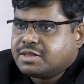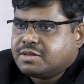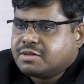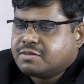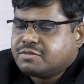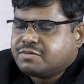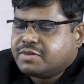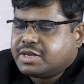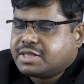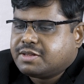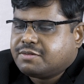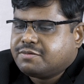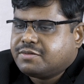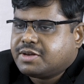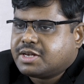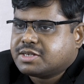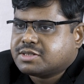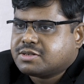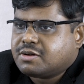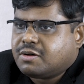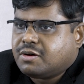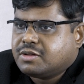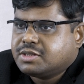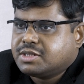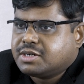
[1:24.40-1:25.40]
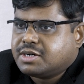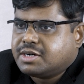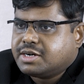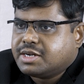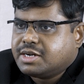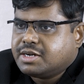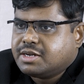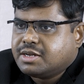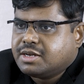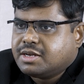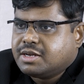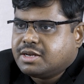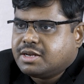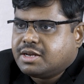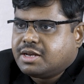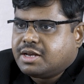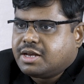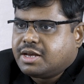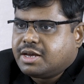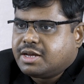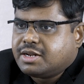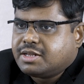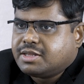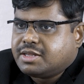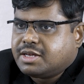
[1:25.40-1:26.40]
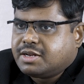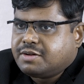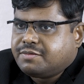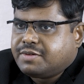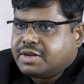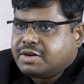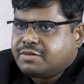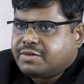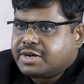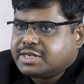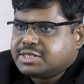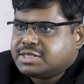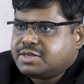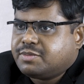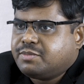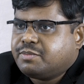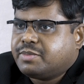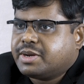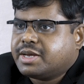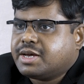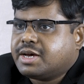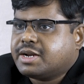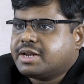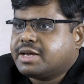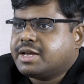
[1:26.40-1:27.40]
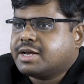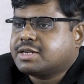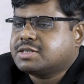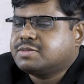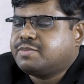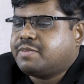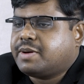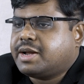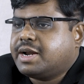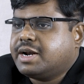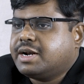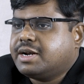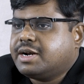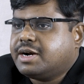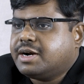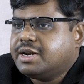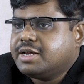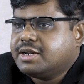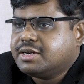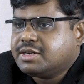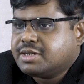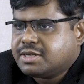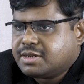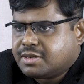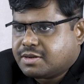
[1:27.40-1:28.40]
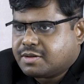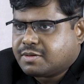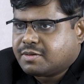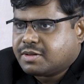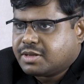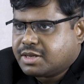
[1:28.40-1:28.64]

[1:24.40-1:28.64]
Vedavyas authored it, and then when Vaishampayana expanded it